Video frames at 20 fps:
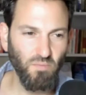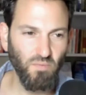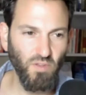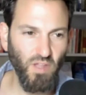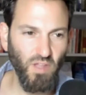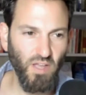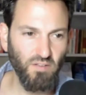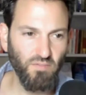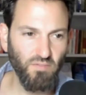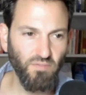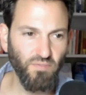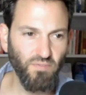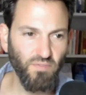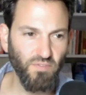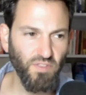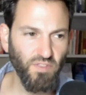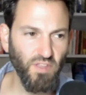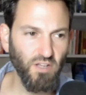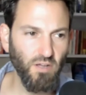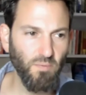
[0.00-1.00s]

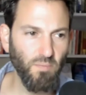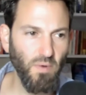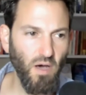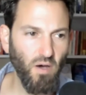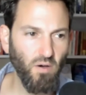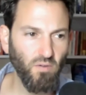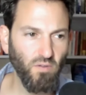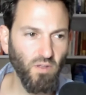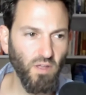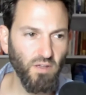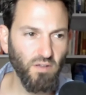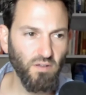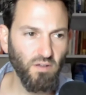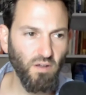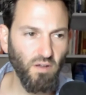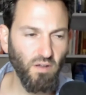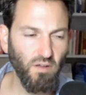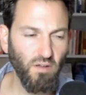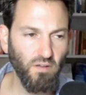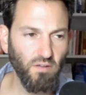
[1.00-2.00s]
like, think about like
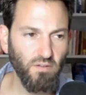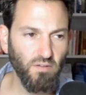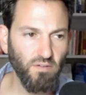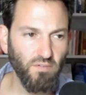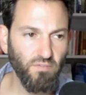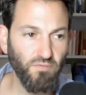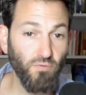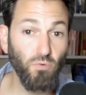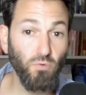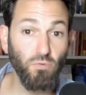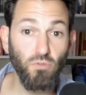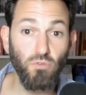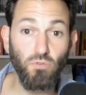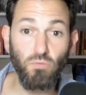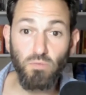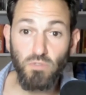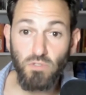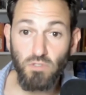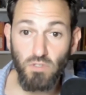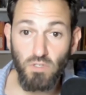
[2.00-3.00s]
Fruit
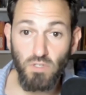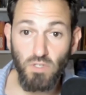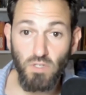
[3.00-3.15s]
Loops.